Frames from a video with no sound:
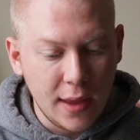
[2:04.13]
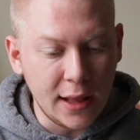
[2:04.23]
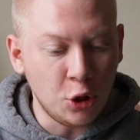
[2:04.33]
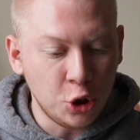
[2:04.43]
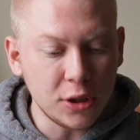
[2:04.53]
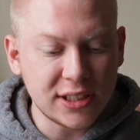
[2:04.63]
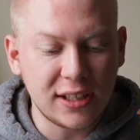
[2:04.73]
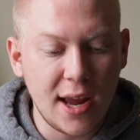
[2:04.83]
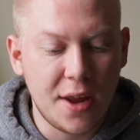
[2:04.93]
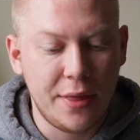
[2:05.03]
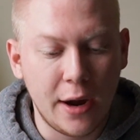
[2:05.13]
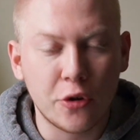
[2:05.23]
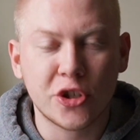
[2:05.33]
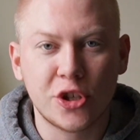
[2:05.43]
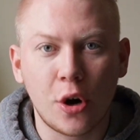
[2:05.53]
It looks like
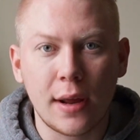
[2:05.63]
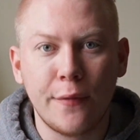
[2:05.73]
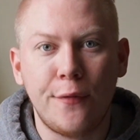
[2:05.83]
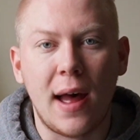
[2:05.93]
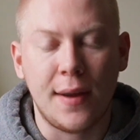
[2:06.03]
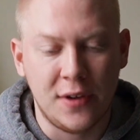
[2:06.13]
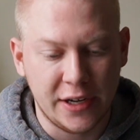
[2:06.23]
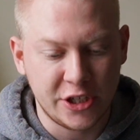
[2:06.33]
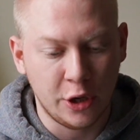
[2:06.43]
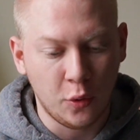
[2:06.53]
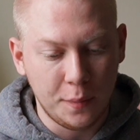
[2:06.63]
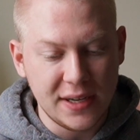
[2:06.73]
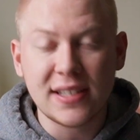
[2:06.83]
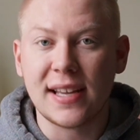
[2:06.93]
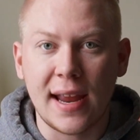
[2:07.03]
their starting 5 next year will
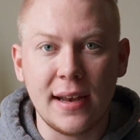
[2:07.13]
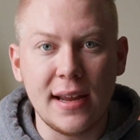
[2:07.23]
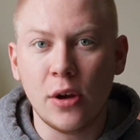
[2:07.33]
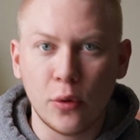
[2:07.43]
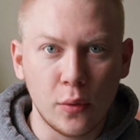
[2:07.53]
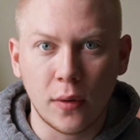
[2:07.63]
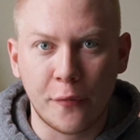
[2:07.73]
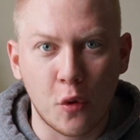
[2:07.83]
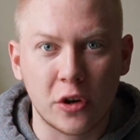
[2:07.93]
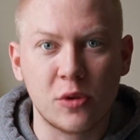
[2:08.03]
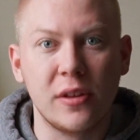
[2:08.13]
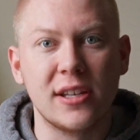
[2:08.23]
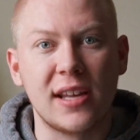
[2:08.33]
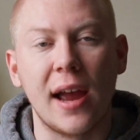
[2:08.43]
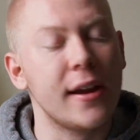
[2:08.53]
be Sandy, who, of course, won the
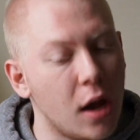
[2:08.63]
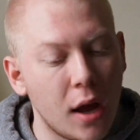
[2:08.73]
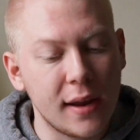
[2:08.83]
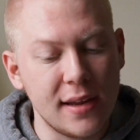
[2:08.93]
Cy Young.